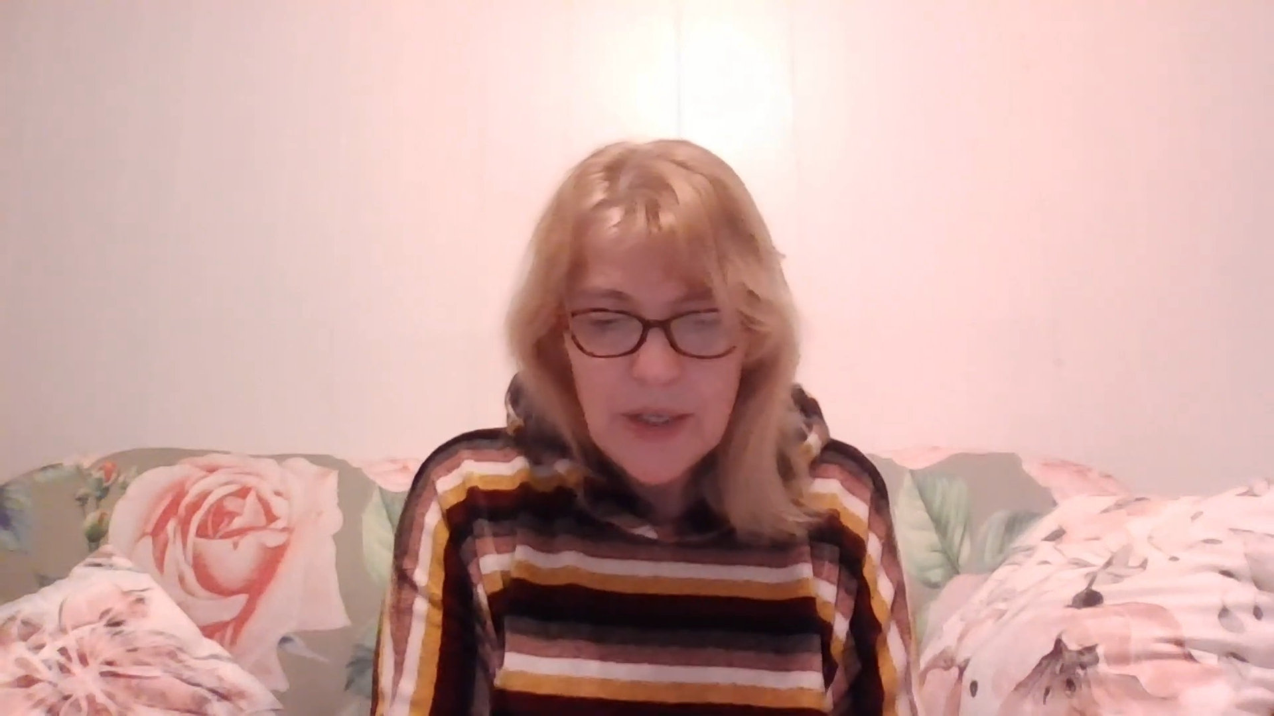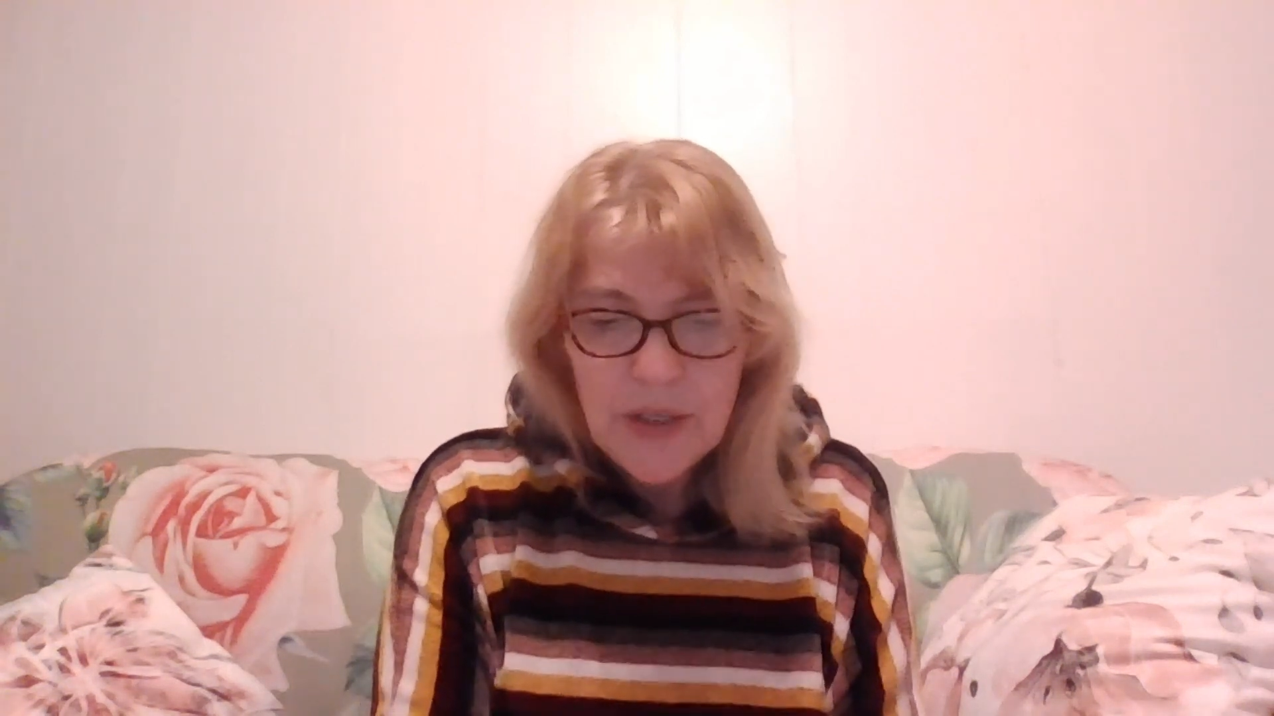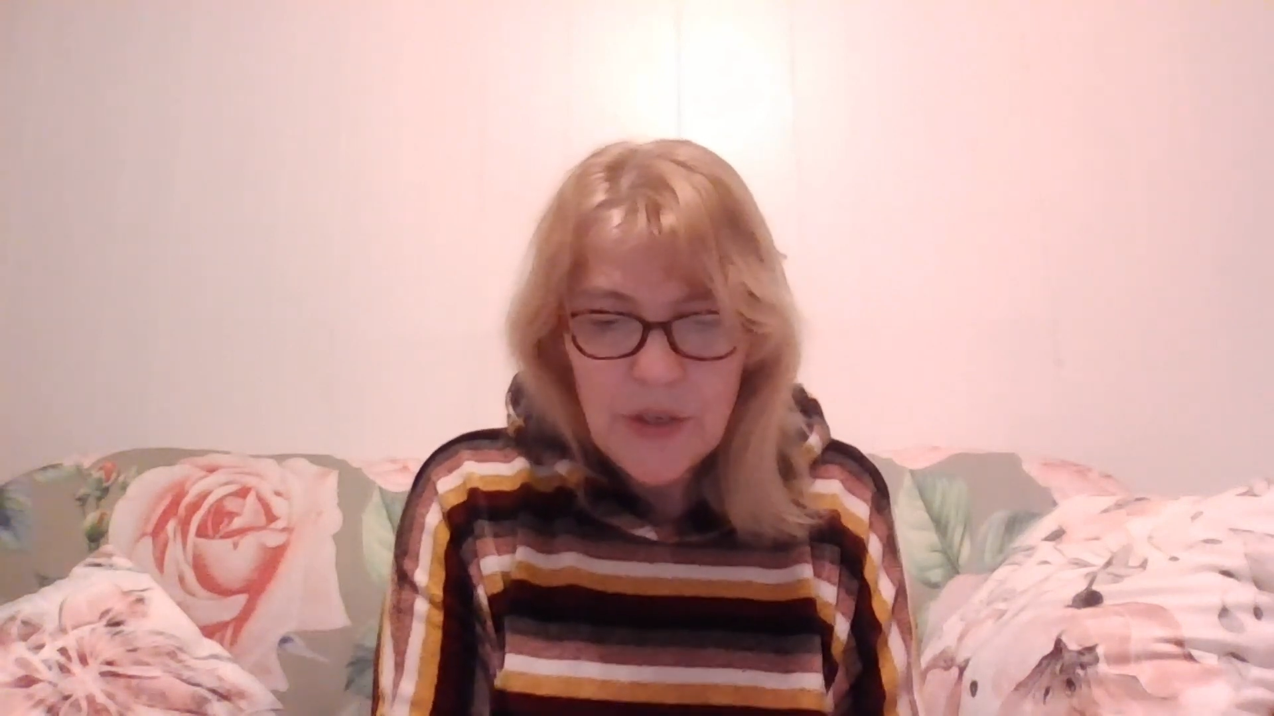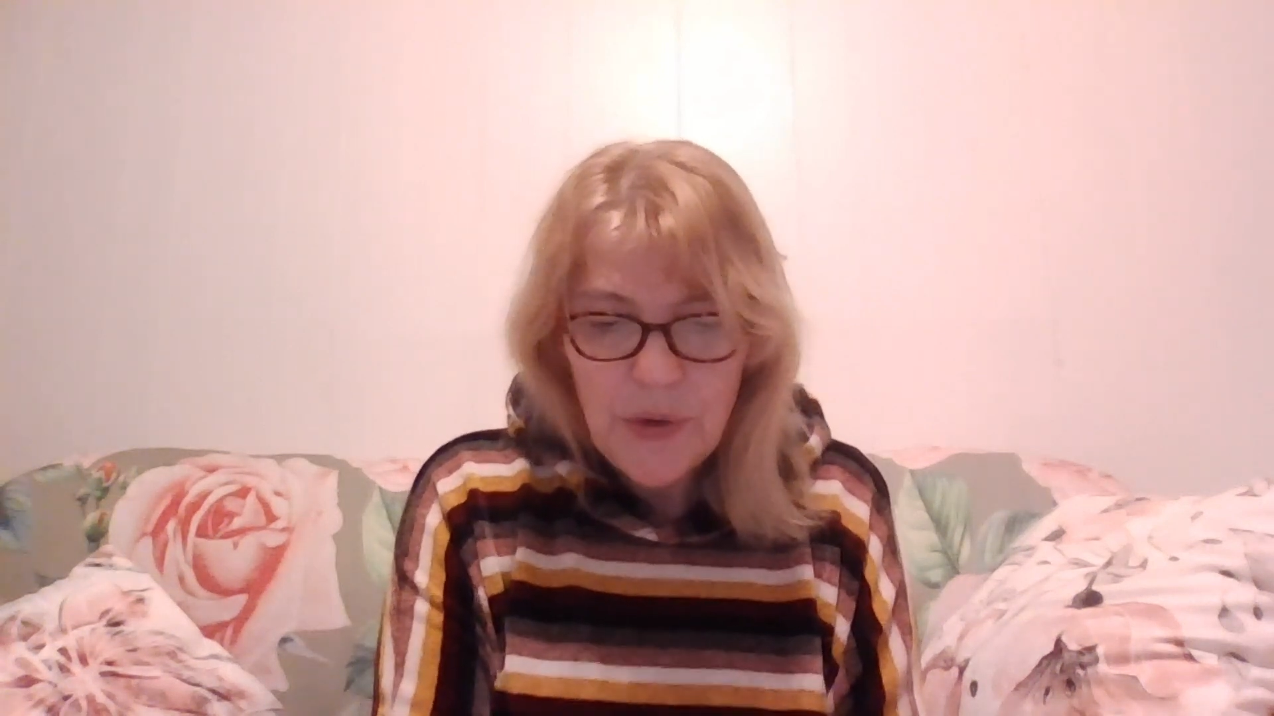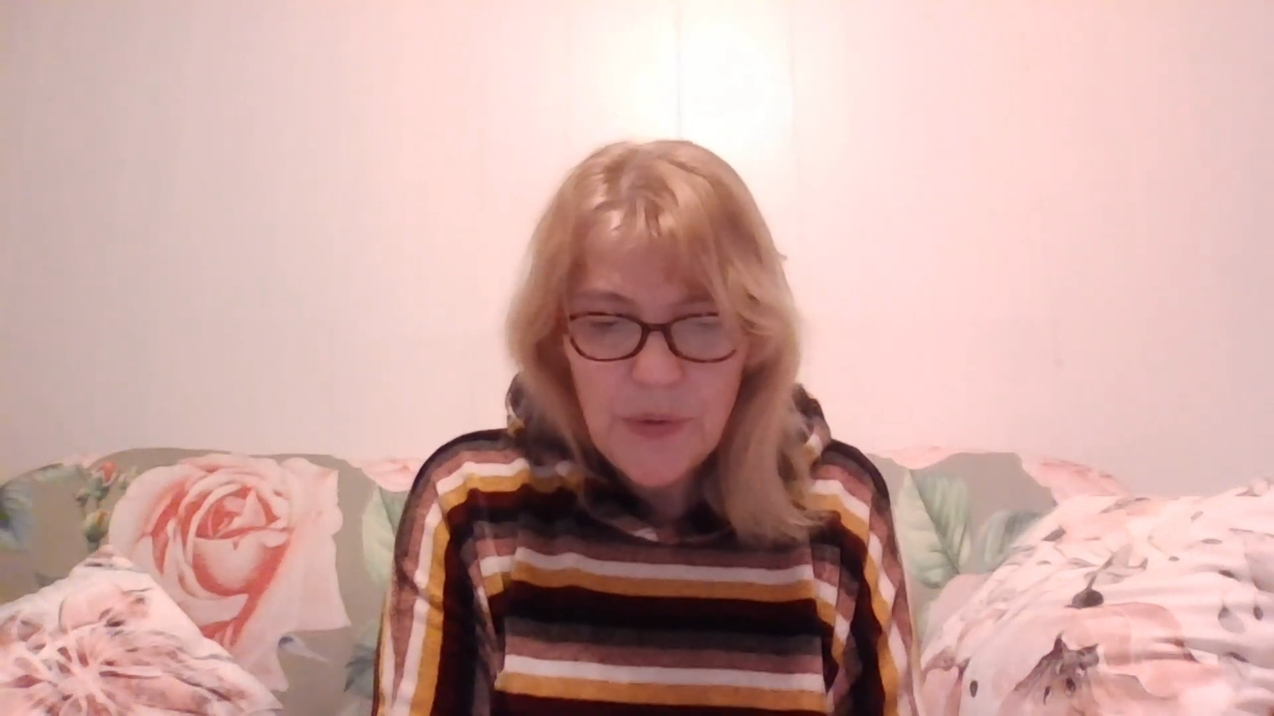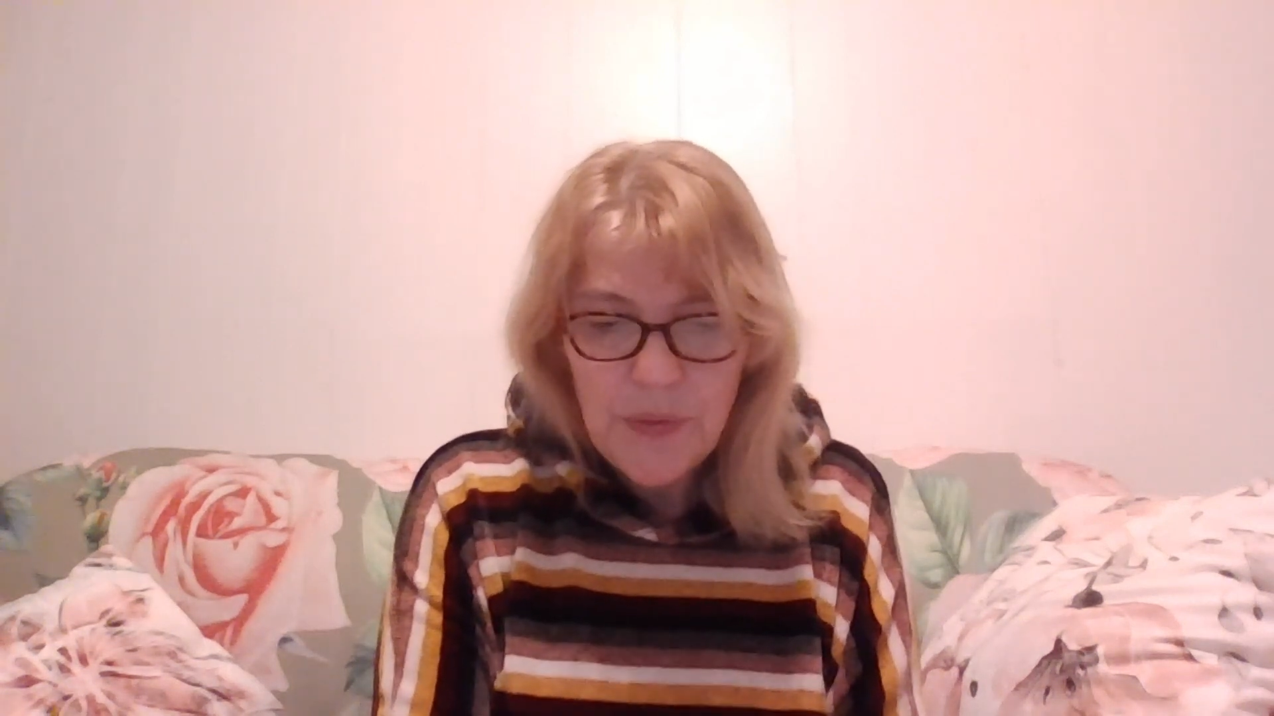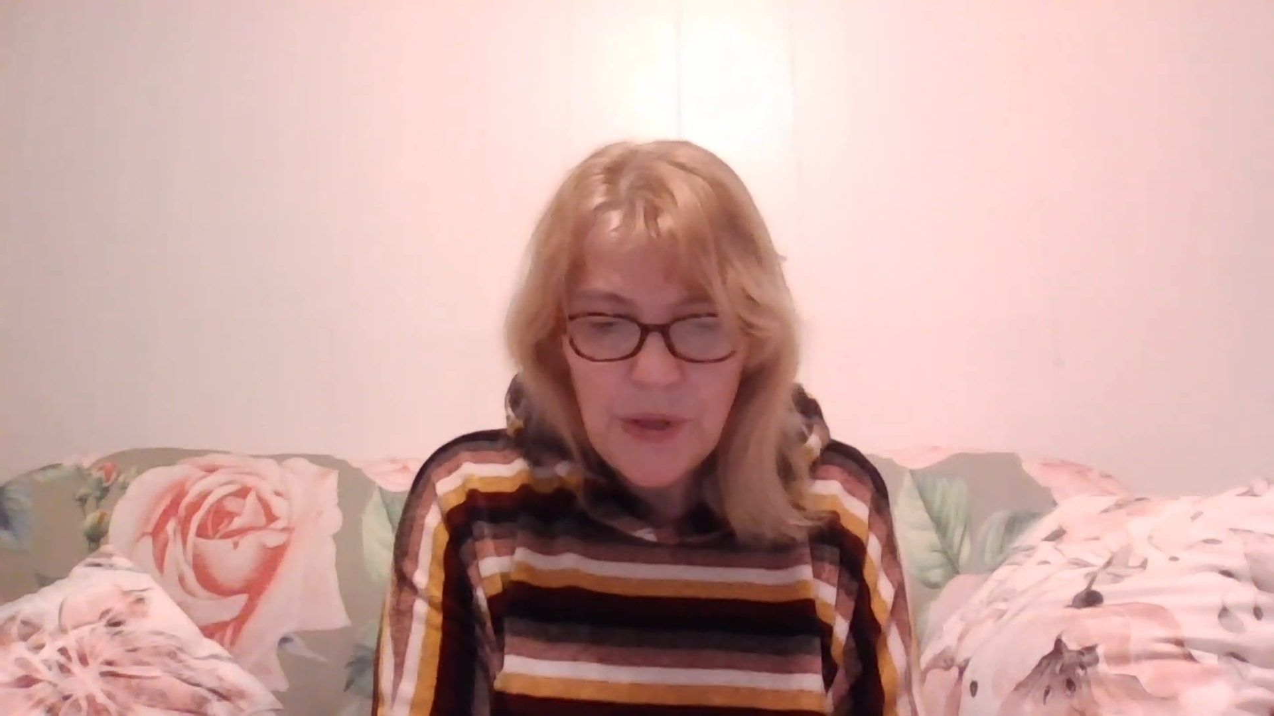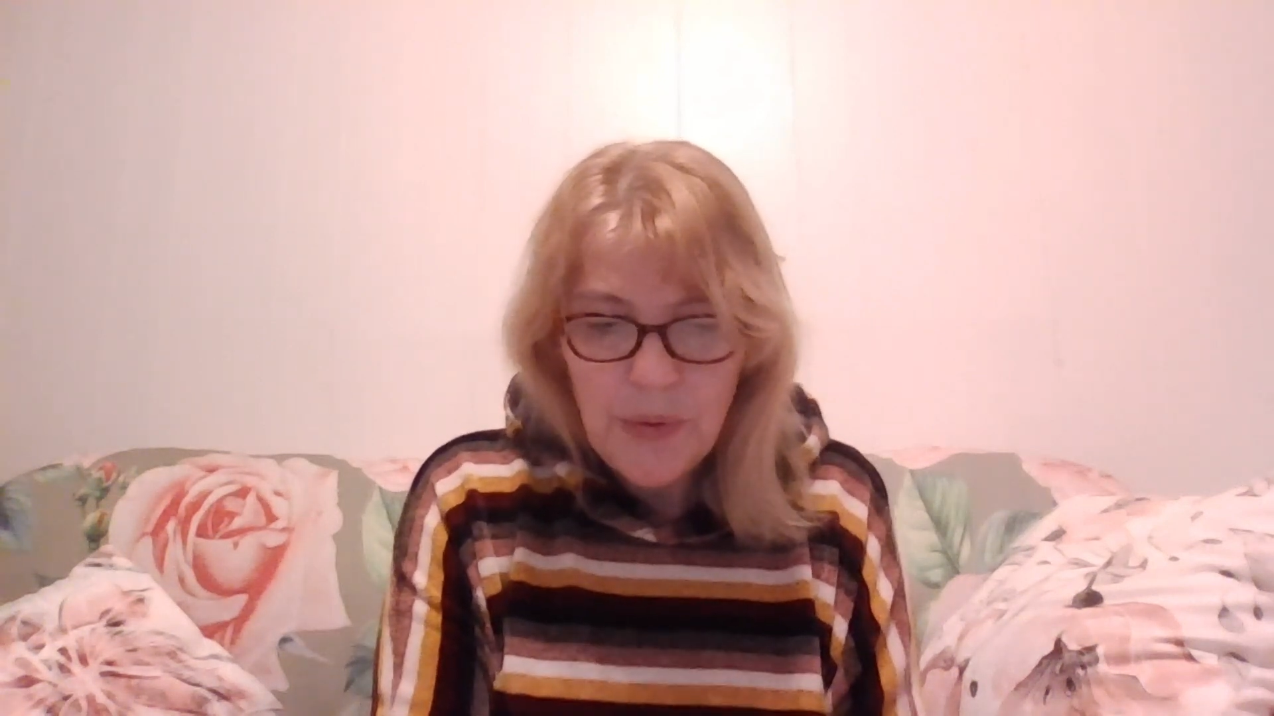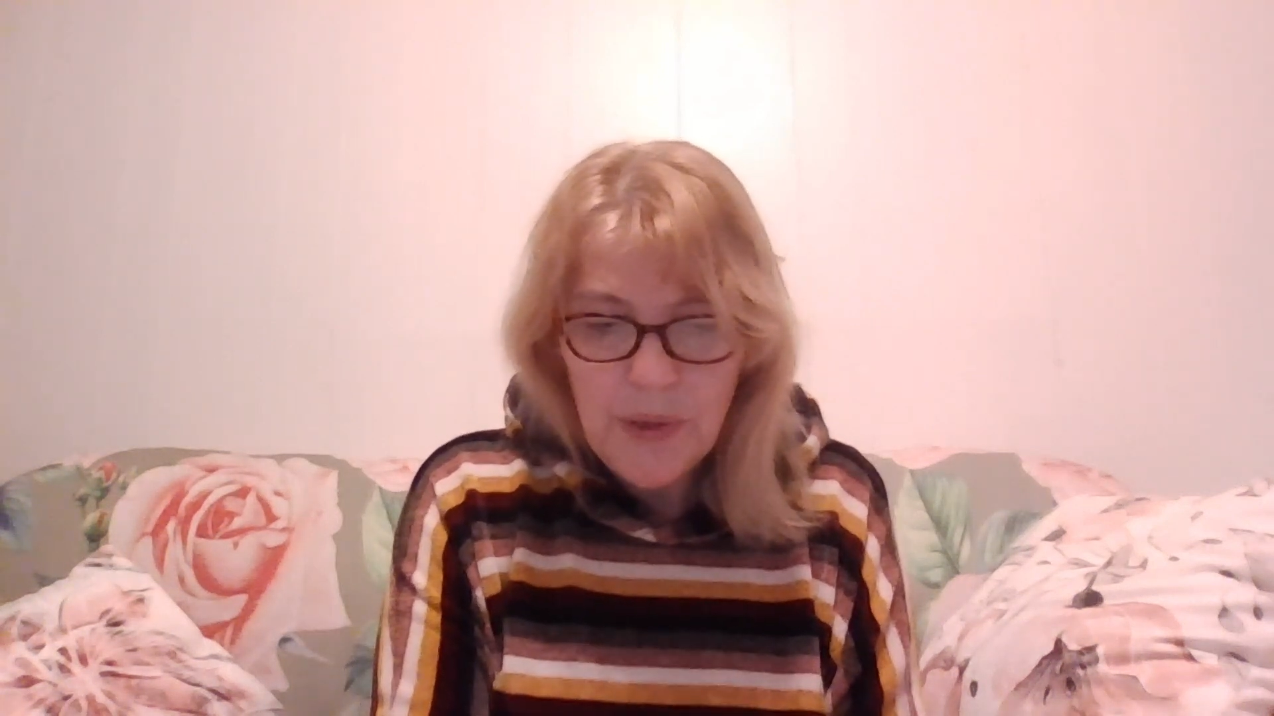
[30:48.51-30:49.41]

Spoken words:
So you